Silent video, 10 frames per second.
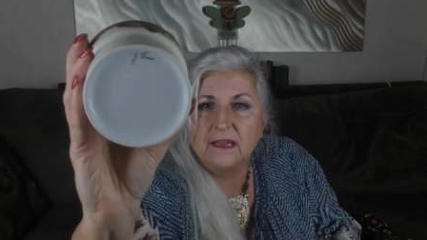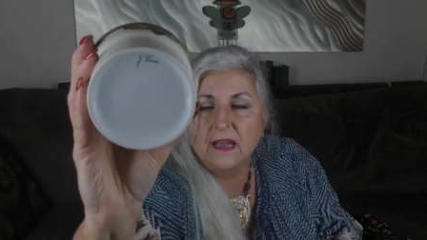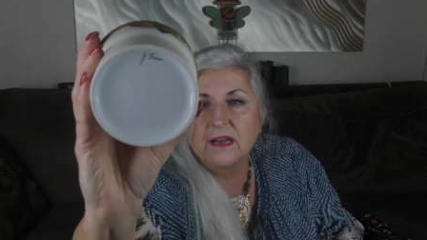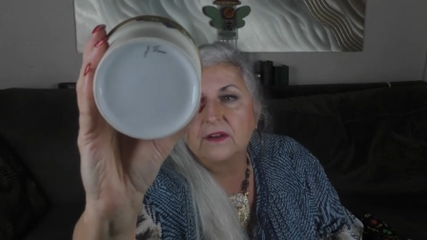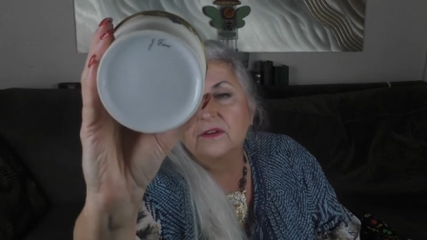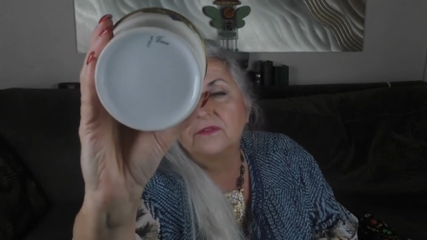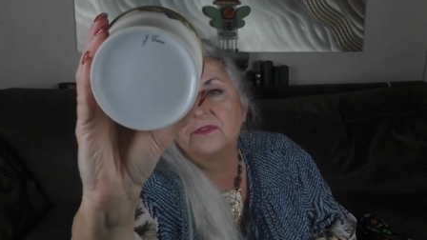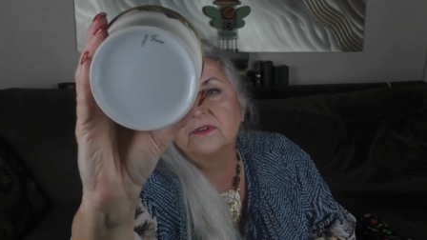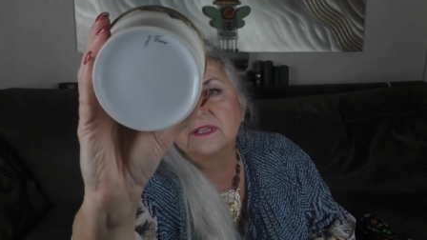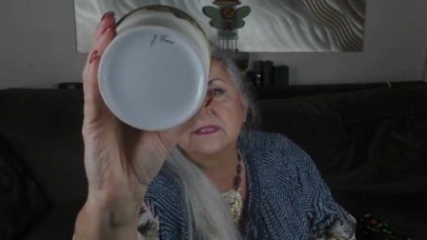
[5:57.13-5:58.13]
I don't know if
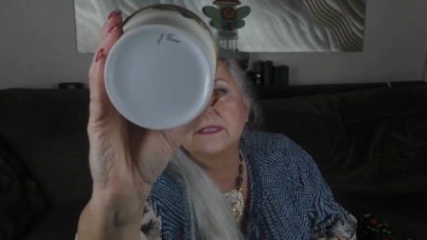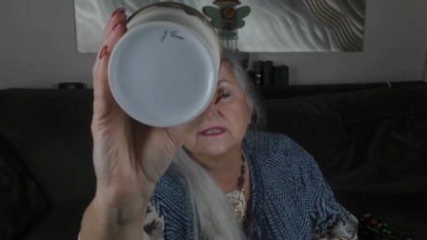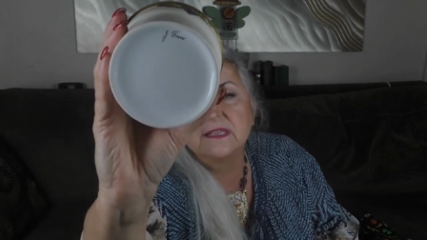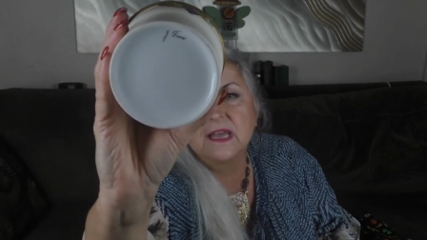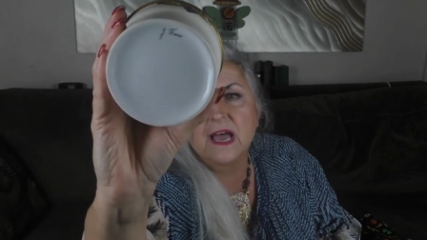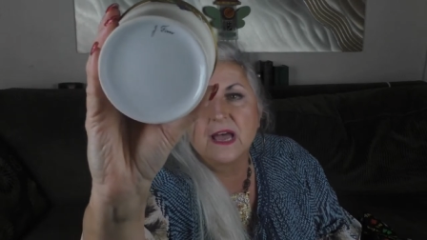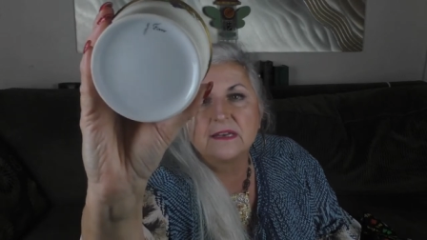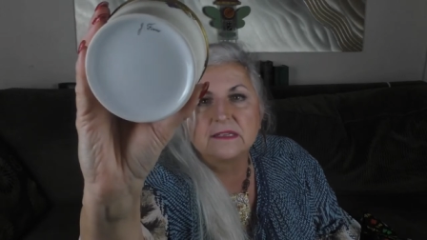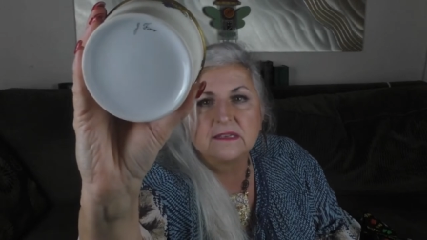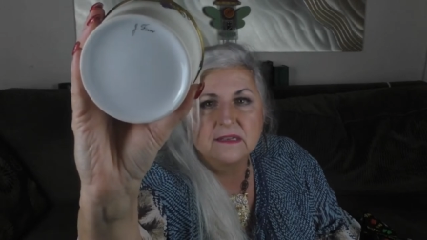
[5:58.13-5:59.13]
you can see
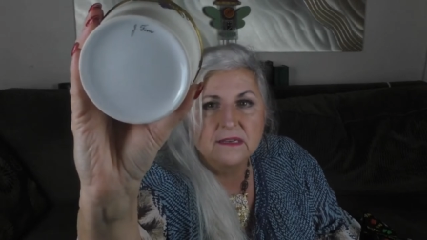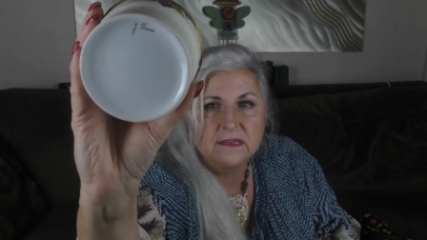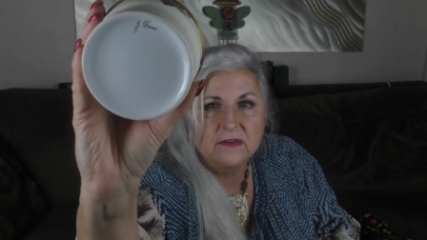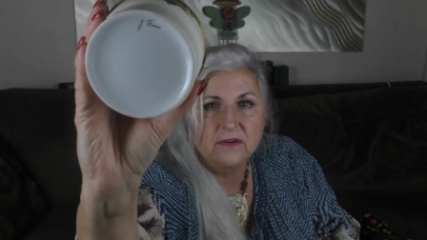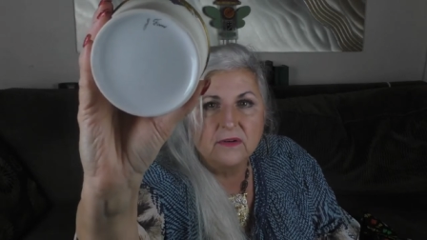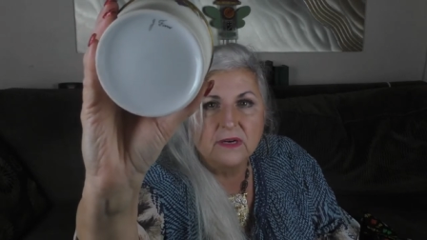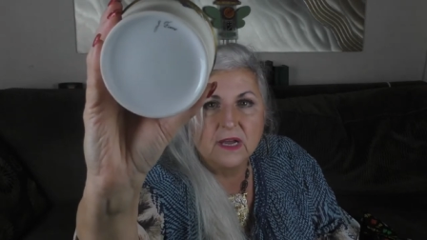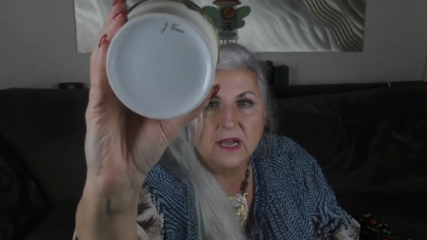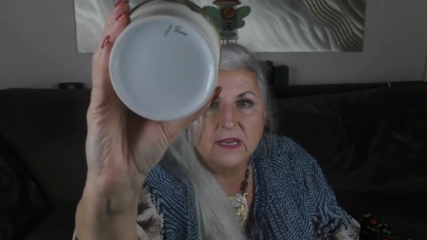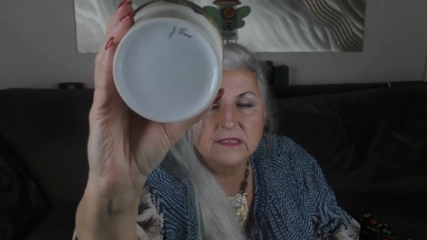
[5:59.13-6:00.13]
that or
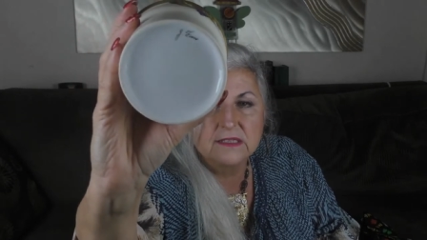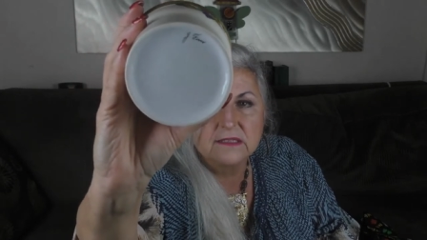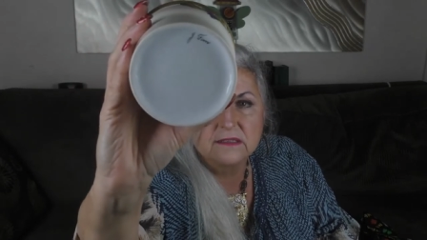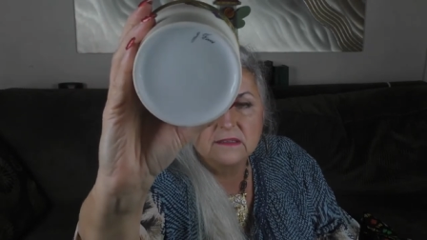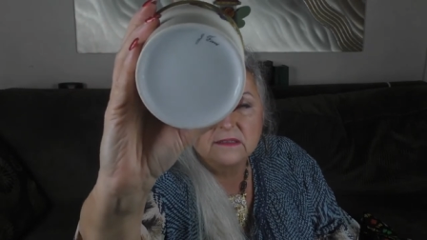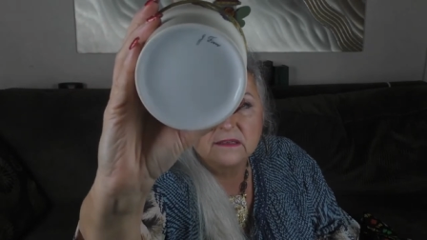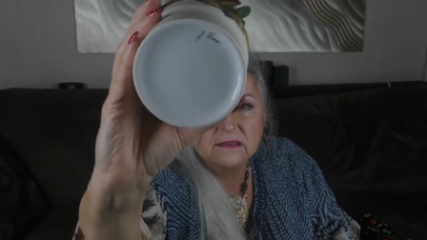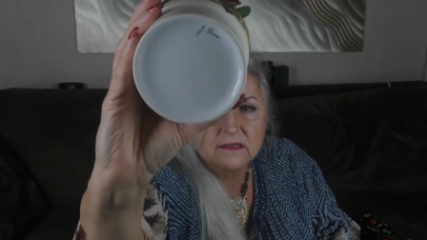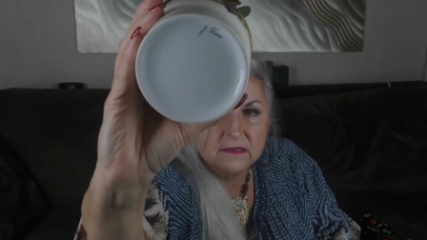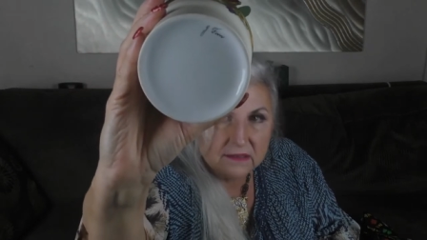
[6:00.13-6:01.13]
not,
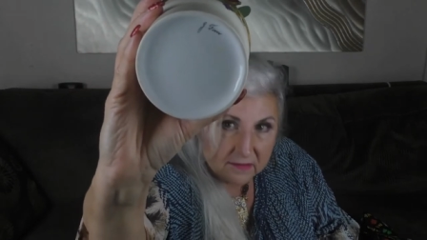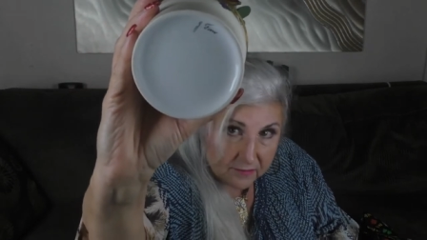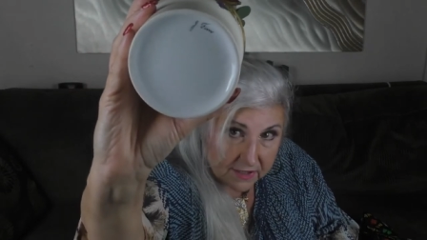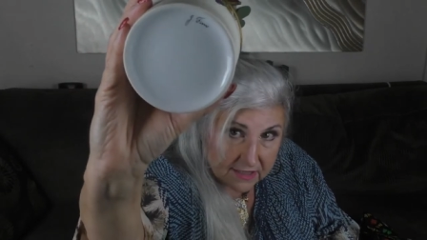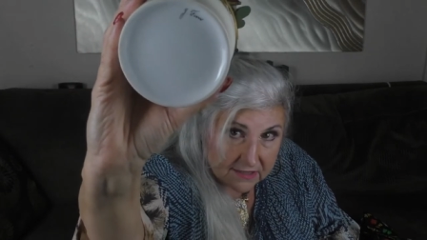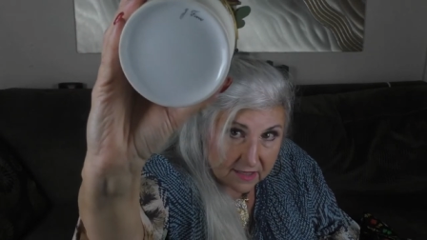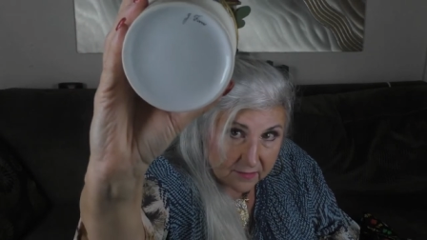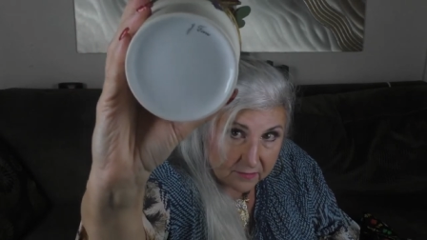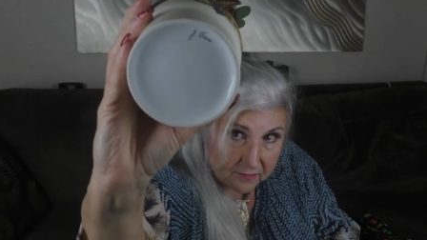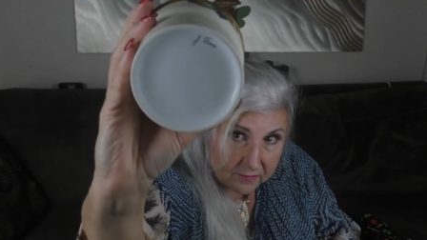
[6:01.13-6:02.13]
because I'm